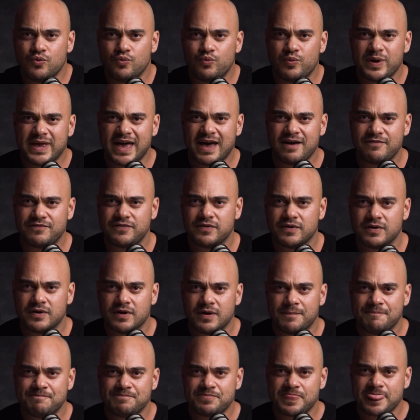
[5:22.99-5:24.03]
we have
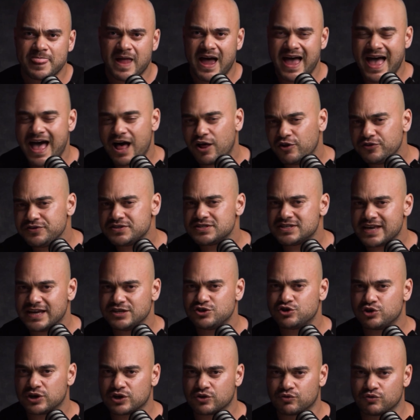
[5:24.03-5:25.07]
a
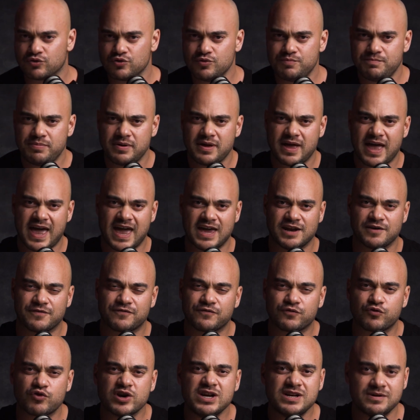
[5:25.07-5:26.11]
health-centric group and a
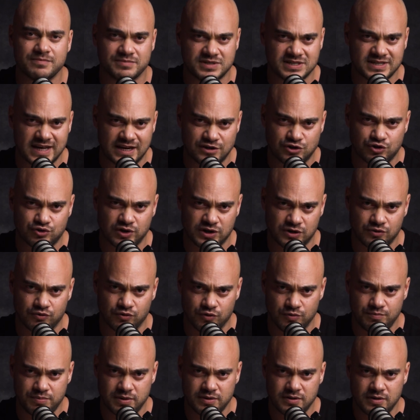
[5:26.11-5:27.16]
freedom-centric
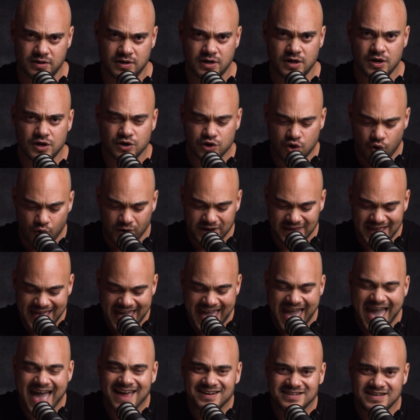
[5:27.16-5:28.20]
group going
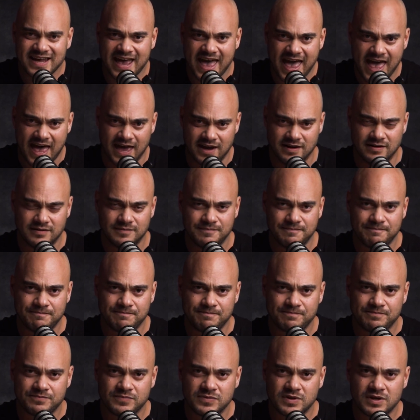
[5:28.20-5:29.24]
head to head.
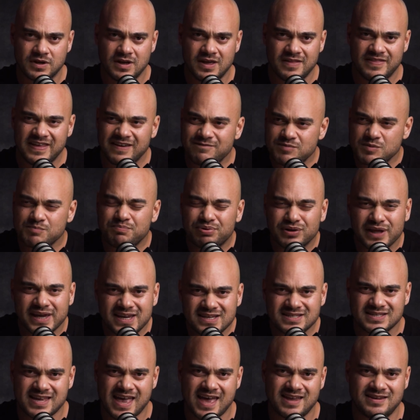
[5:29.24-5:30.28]
They've been
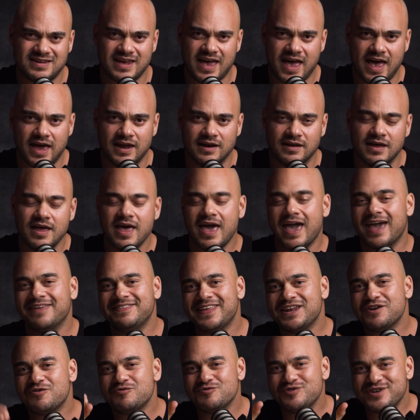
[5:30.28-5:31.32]
placed head to head, and
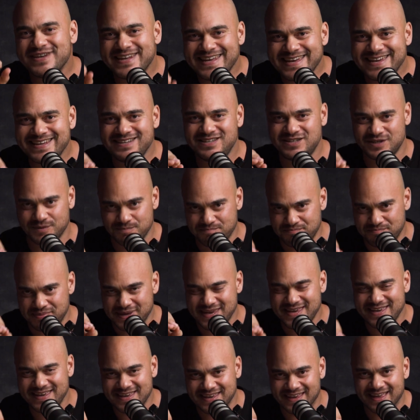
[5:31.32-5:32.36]
they don't need to
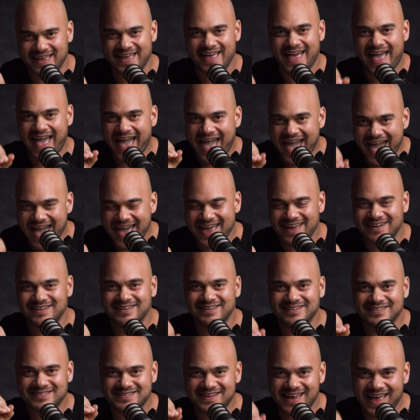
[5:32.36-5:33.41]
be head
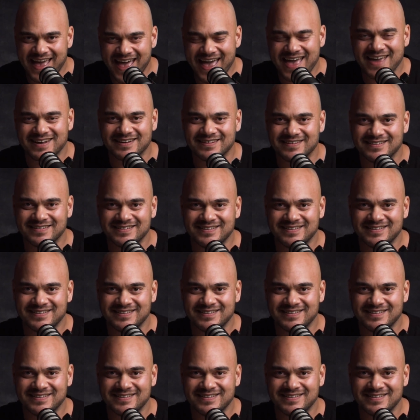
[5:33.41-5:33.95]
to head.